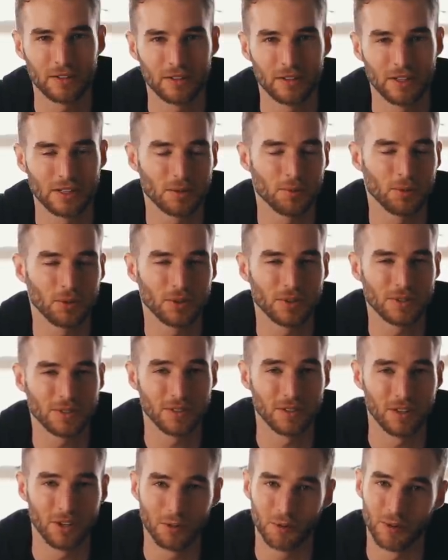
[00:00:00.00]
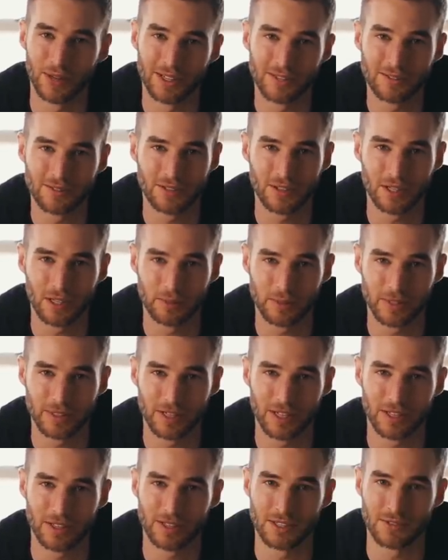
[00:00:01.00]
Their support goes a long way to help
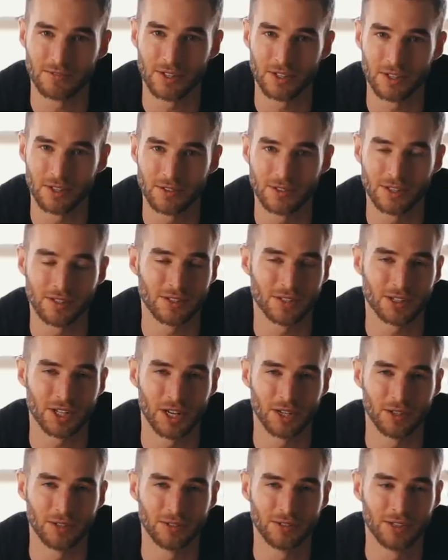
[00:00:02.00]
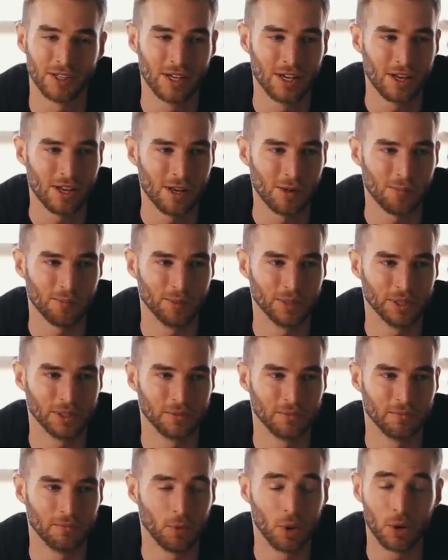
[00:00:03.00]
sustain these videos and this channel,
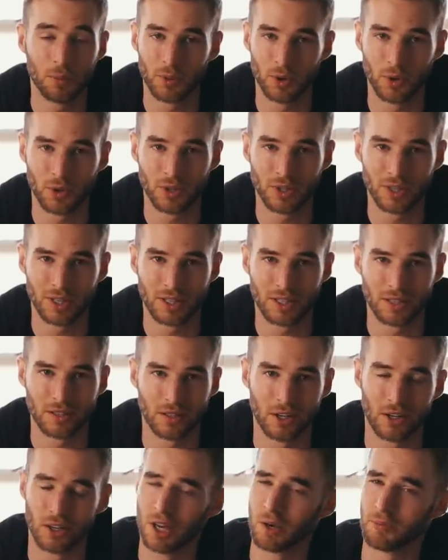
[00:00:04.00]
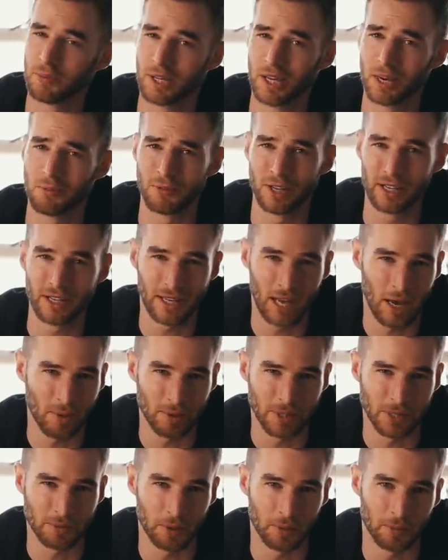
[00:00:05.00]
but more importantly, they're a company I'm really
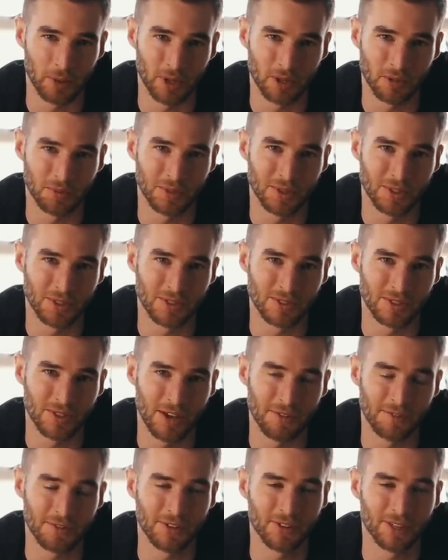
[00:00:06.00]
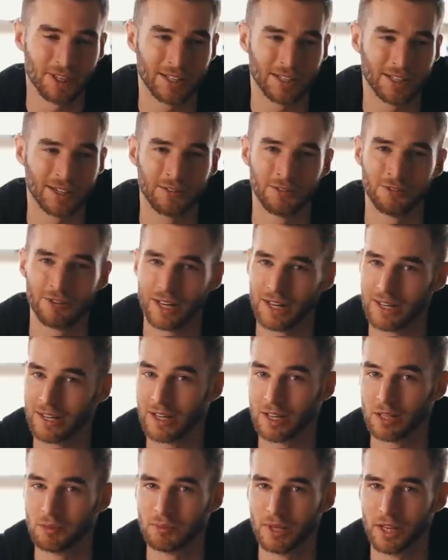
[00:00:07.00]
happy to promote because I feel like they can really
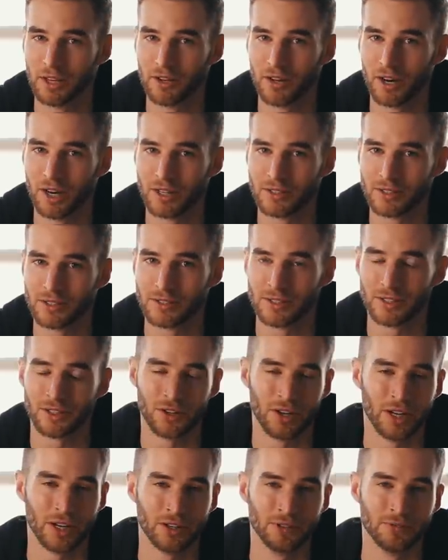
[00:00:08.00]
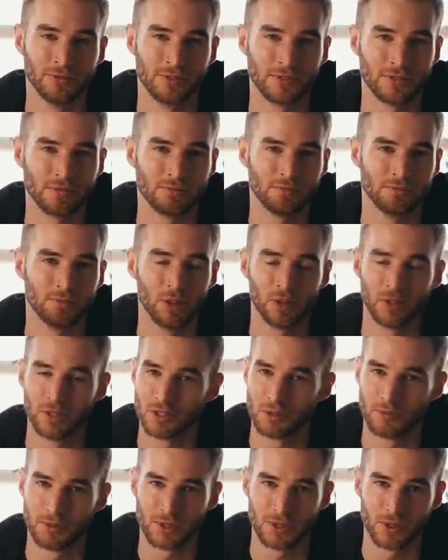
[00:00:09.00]
help other artists and creatives looking
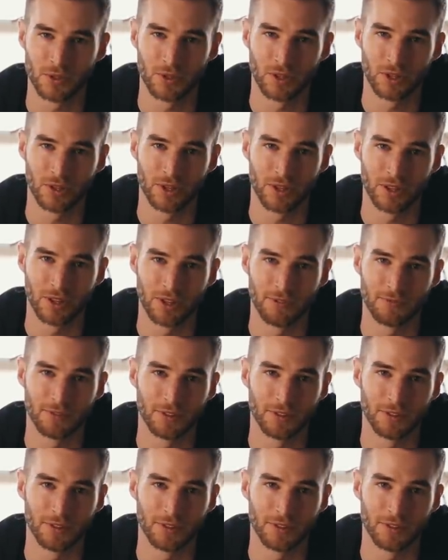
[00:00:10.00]
to pursue a career in their